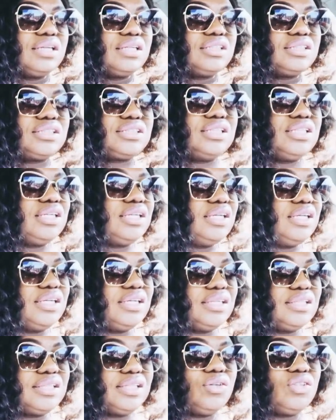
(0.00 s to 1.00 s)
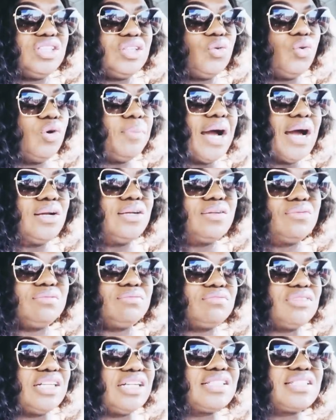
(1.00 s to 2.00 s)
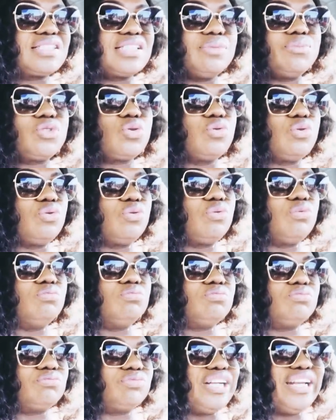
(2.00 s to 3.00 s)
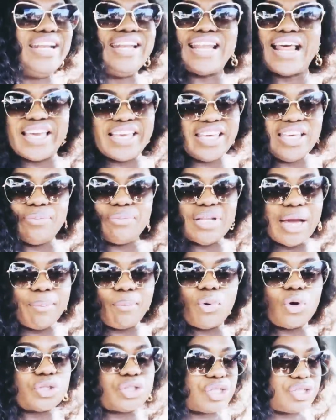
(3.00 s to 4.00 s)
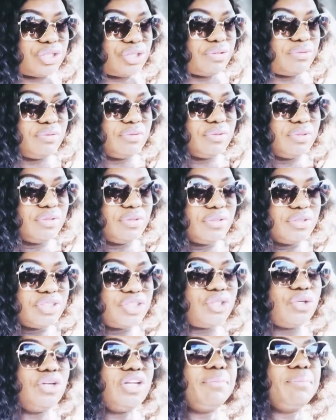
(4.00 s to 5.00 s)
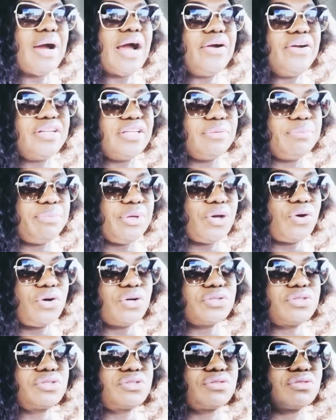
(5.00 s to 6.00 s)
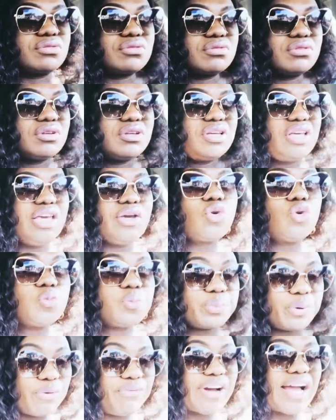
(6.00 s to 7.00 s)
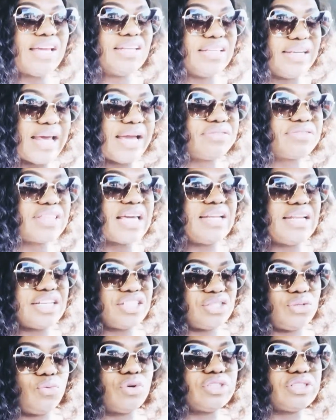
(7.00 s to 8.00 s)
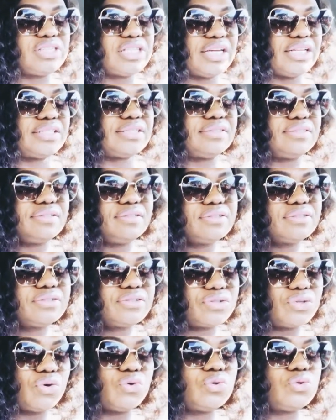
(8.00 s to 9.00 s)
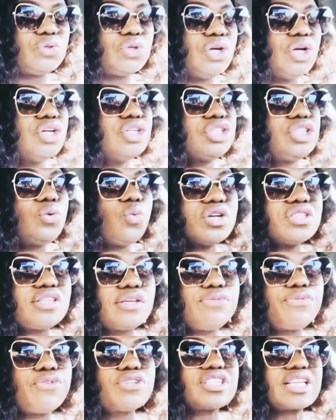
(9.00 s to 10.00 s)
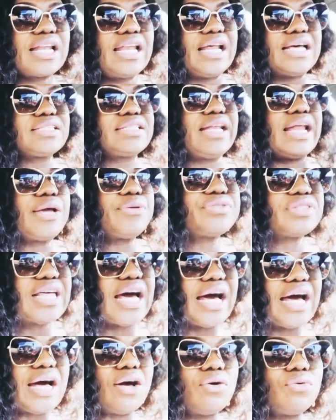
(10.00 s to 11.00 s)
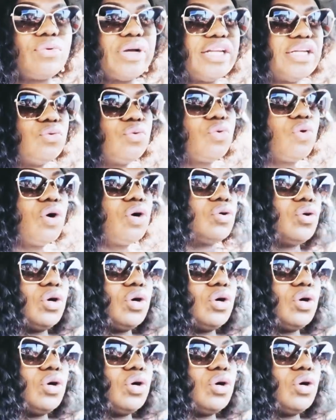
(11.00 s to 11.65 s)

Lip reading: the woman didn't seem to really like him that much. She only married him because he could provide the lifestyle that she wanted. So she wants a first-class lifestyle where they will go on